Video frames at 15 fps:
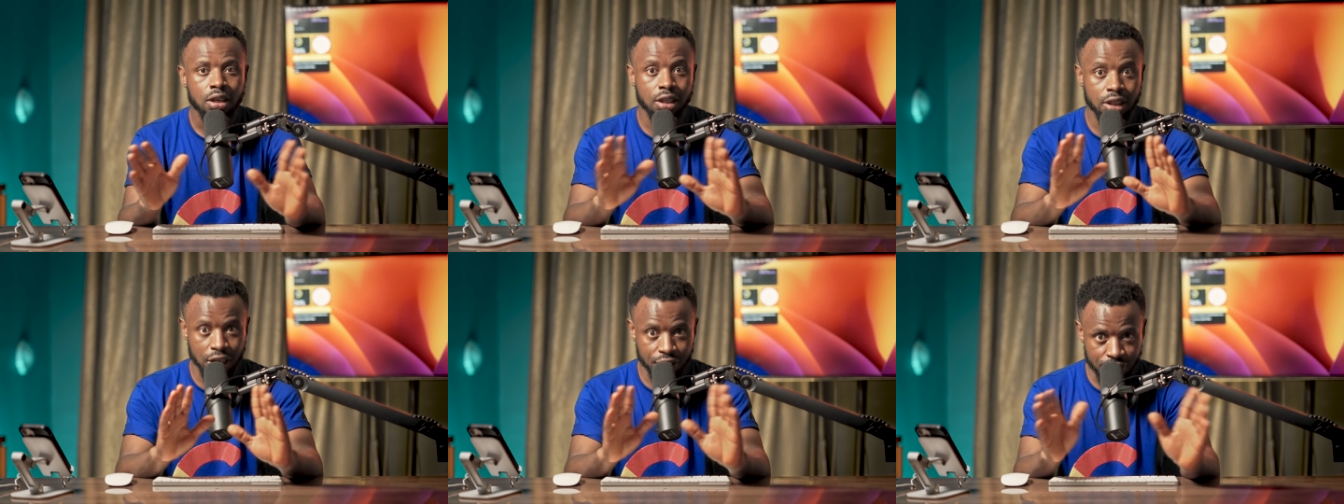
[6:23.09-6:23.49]

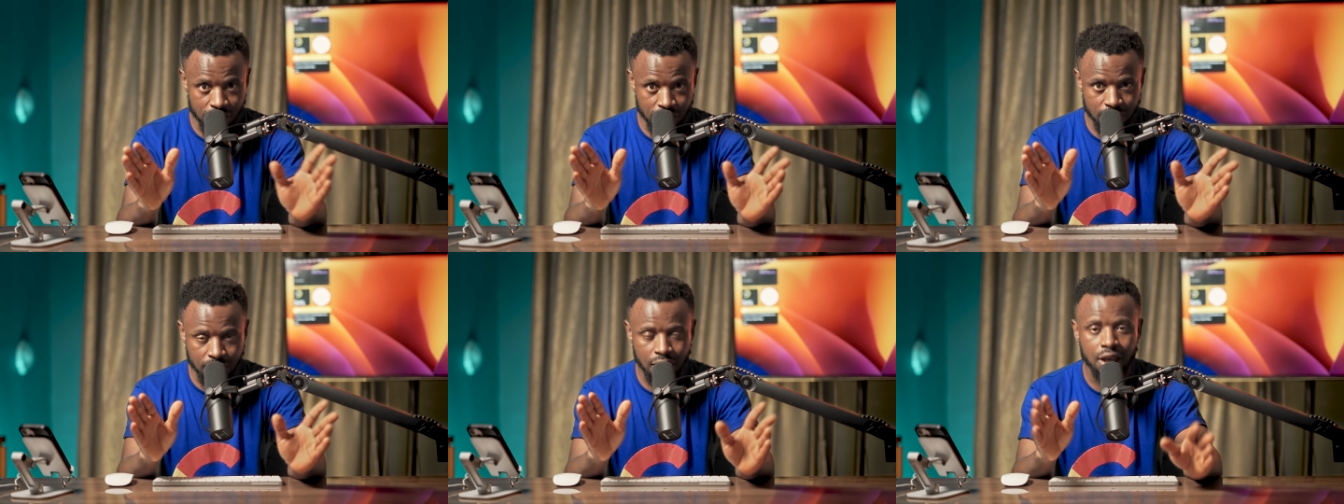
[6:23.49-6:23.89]
It is
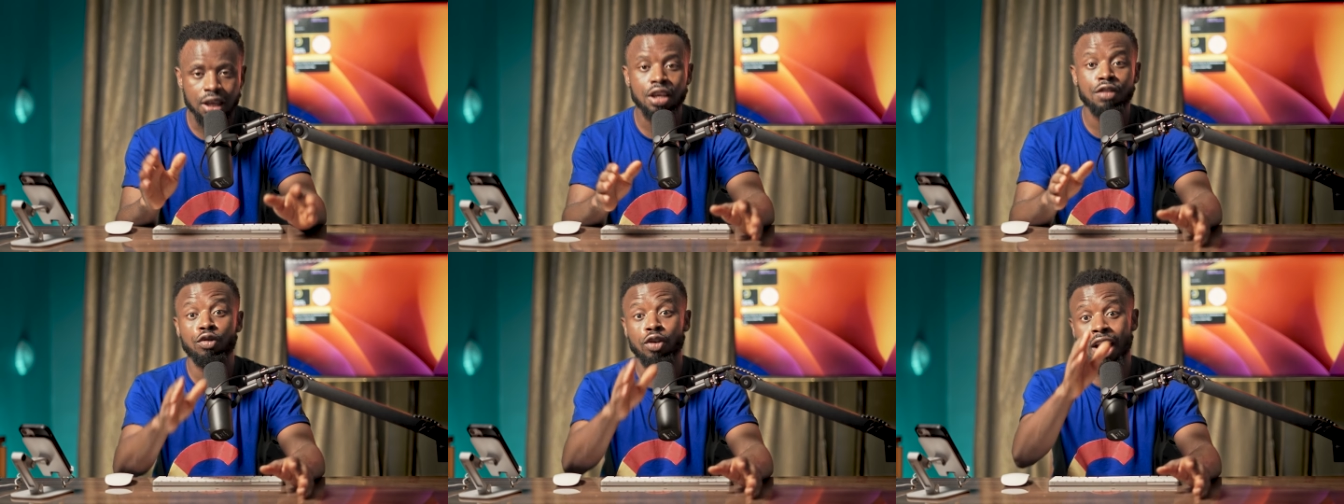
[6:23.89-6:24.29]
very clear.
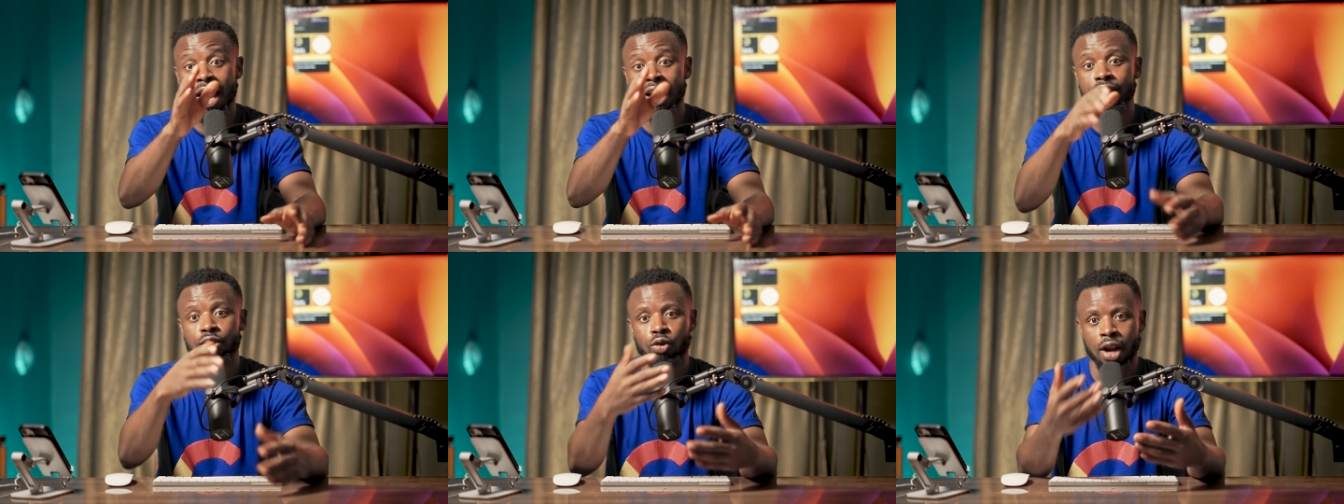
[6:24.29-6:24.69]
If you
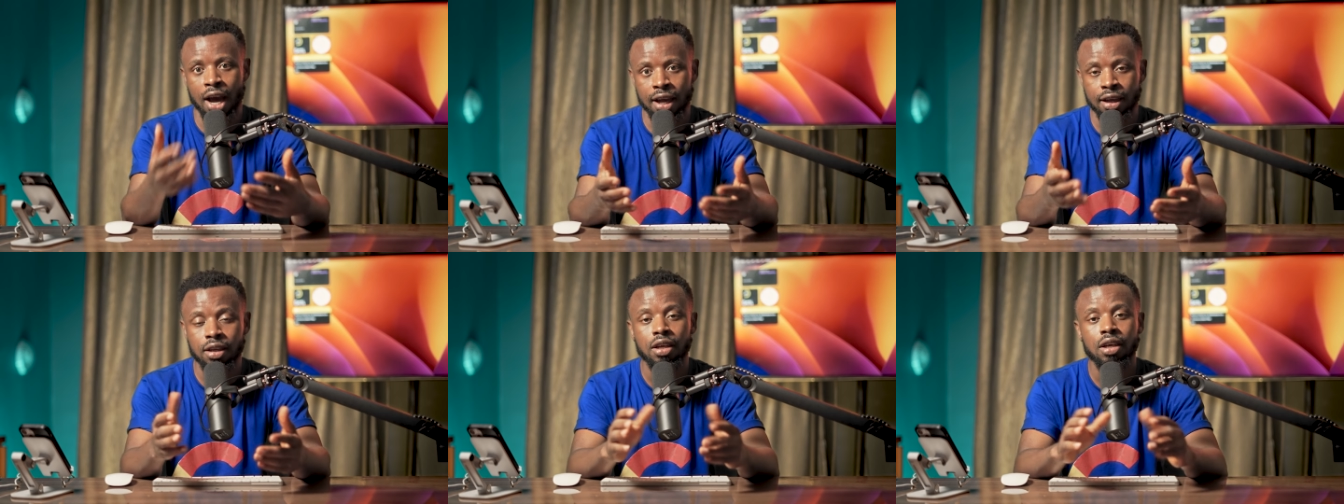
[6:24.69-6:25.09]
like, you
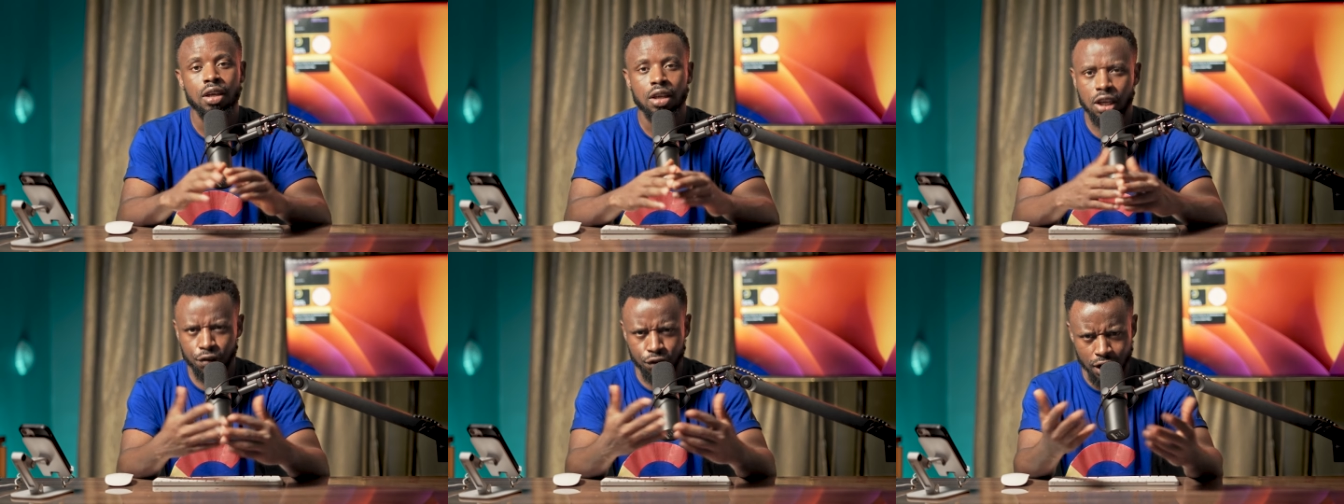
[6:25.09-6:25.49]
like.
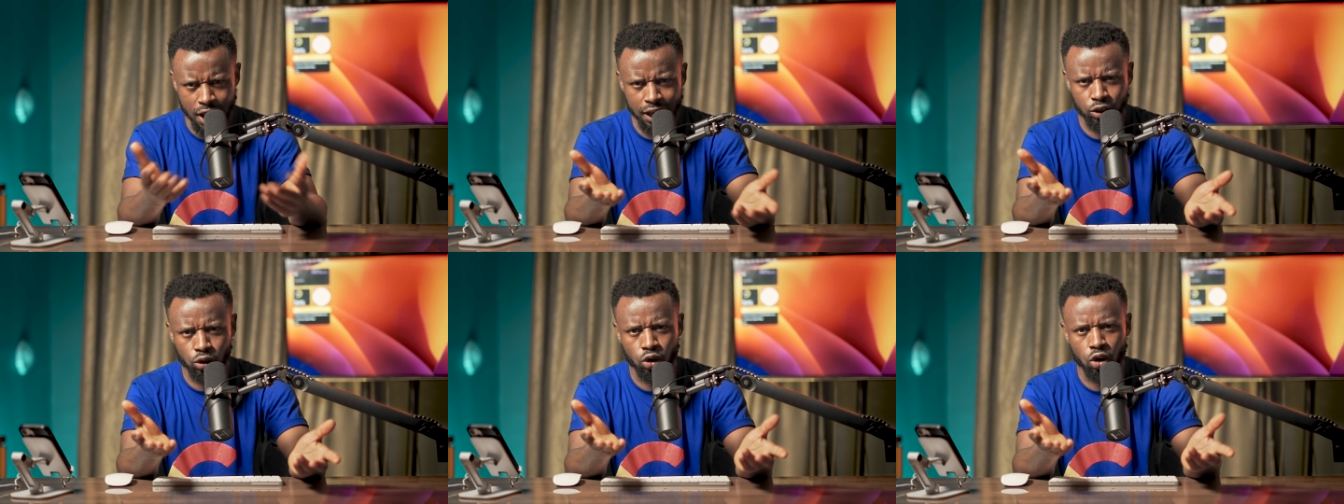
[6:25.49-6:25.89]
If you
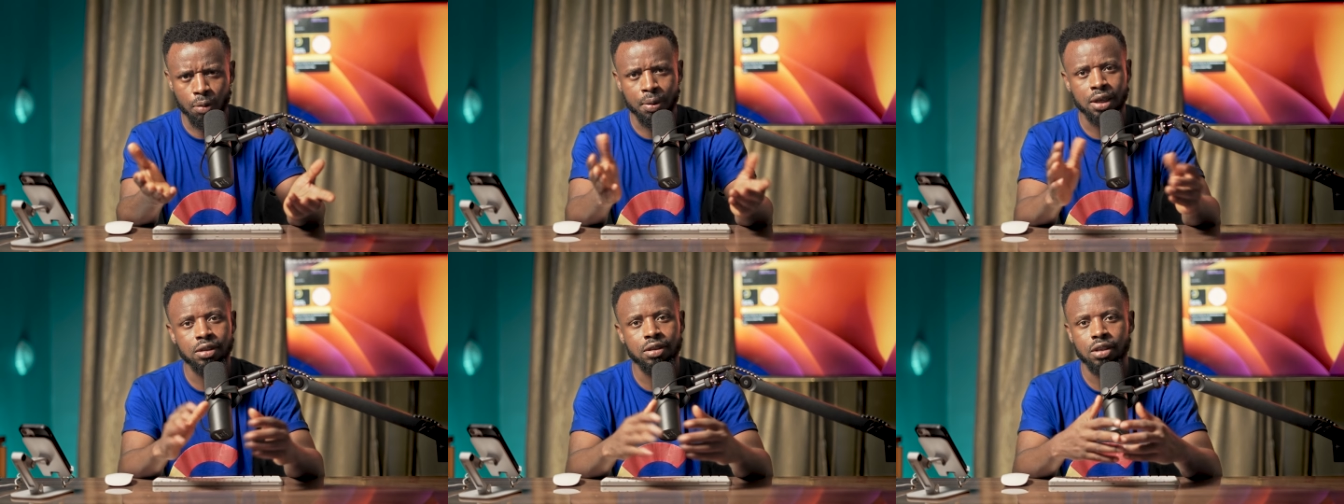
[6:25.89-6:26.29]
like, you
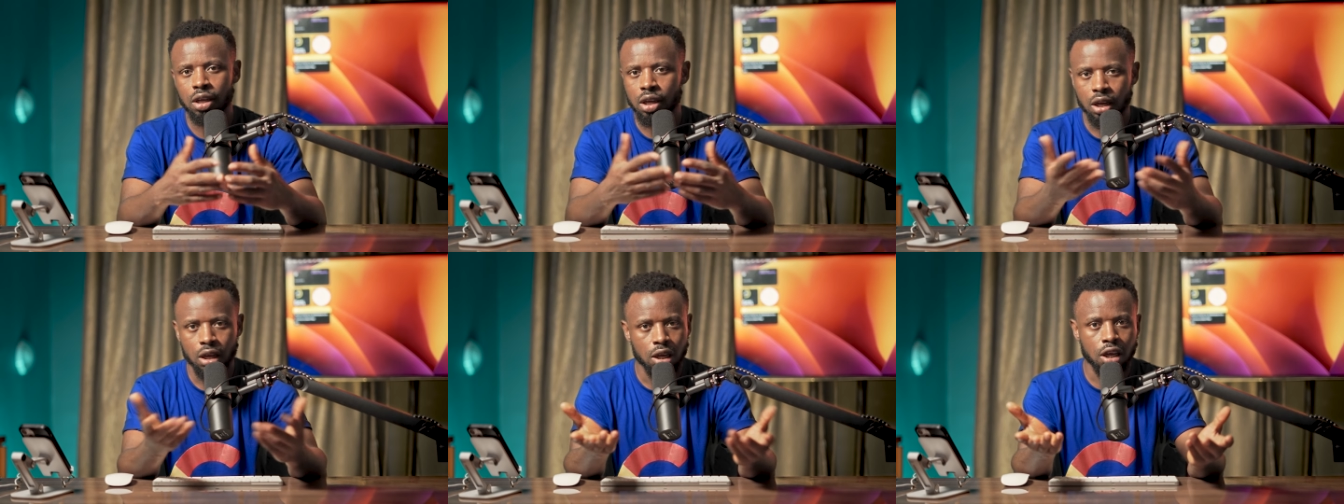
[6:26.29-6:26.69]
comment.
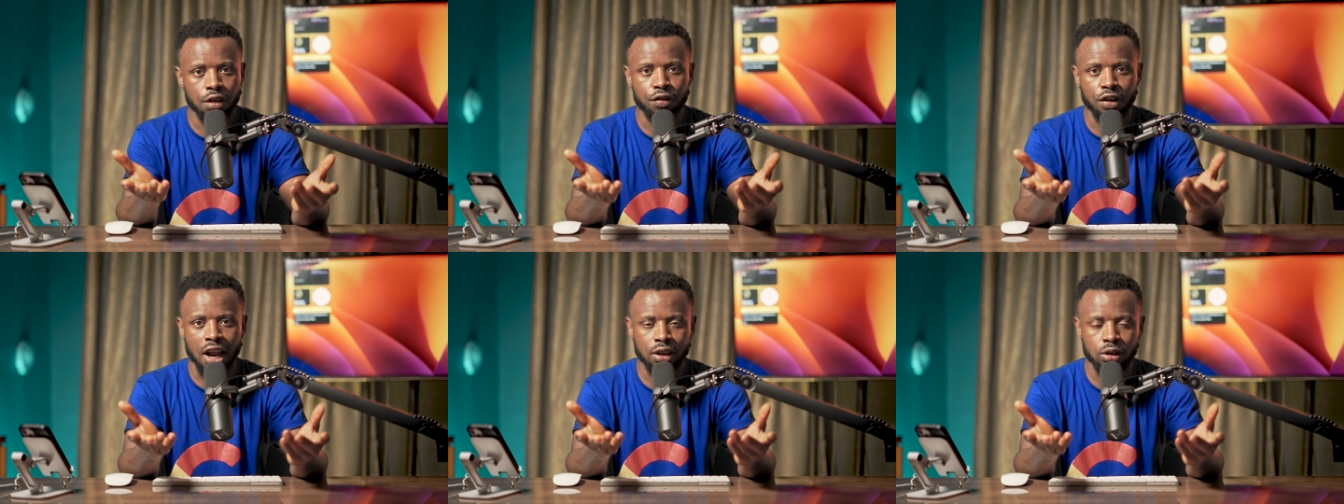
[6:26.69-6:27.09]

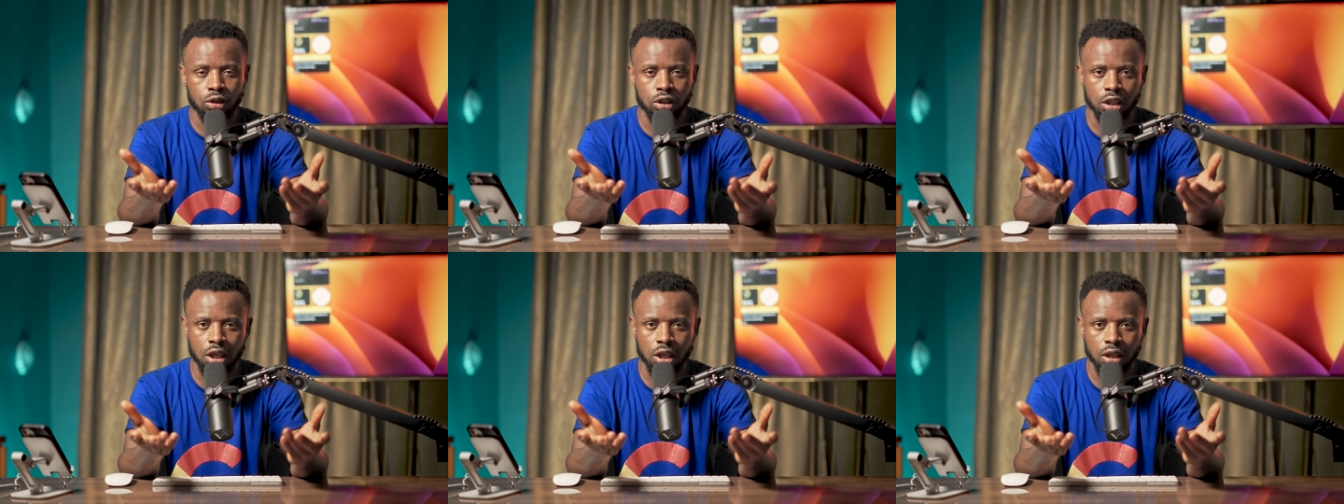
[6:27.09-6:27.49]
If you like, you
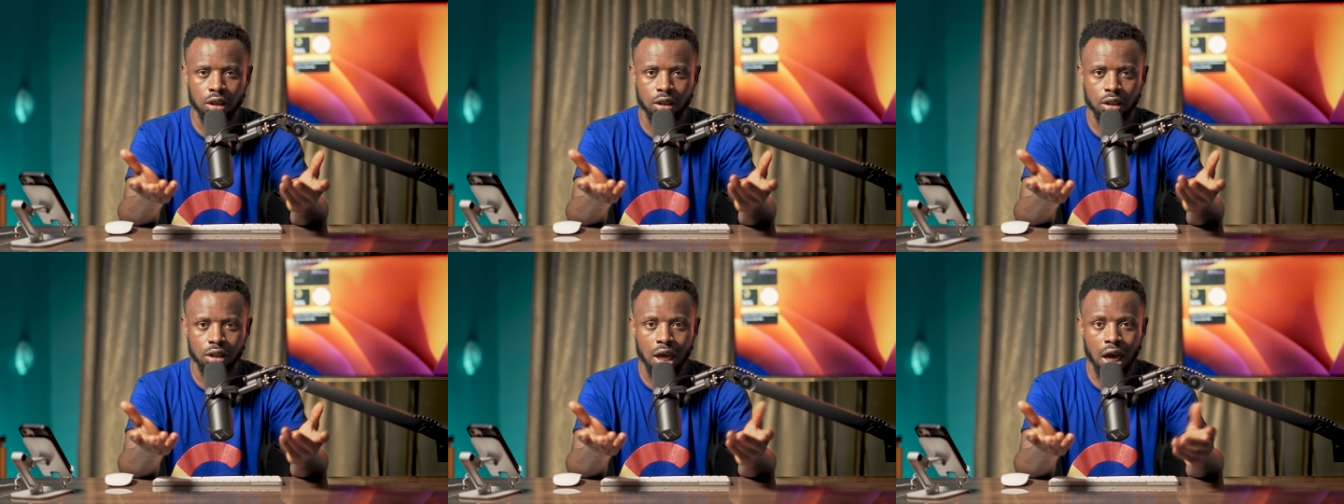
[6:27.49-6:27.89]
share.
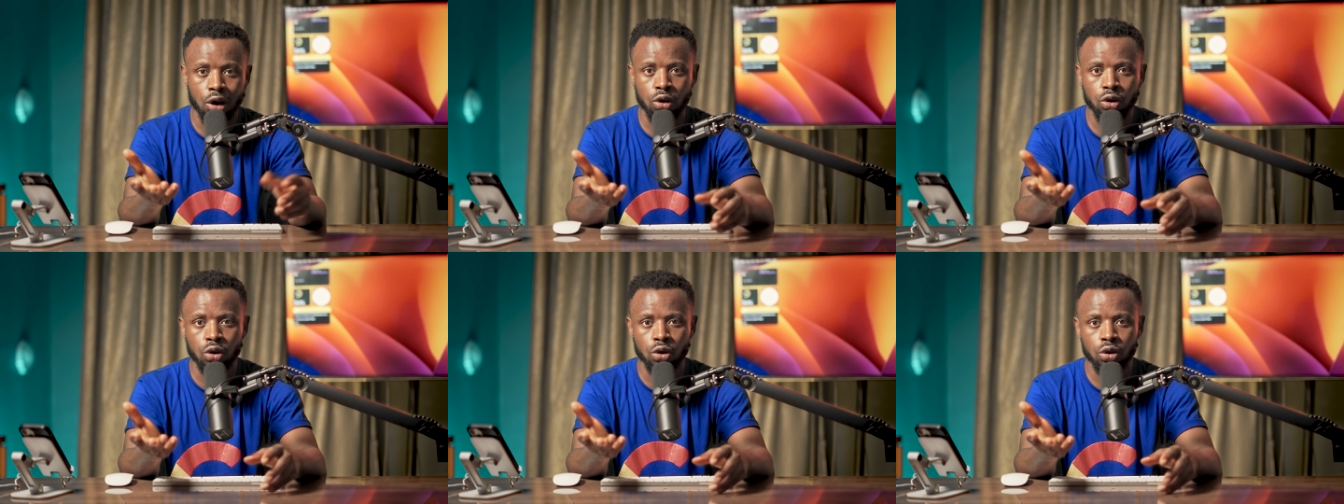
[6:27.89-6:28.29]
I
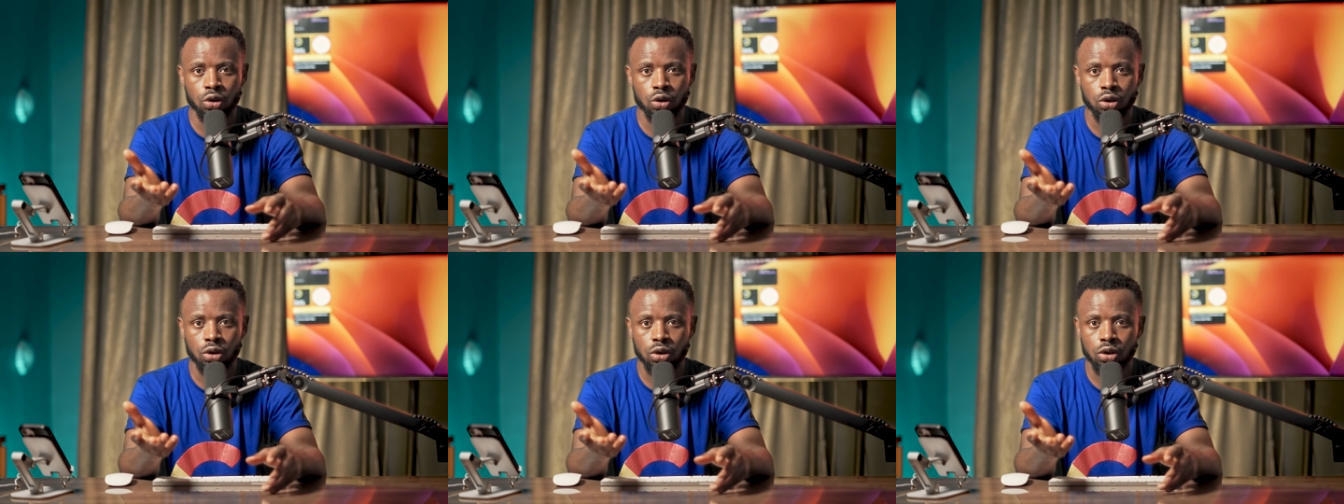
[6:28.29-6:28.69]
don't go.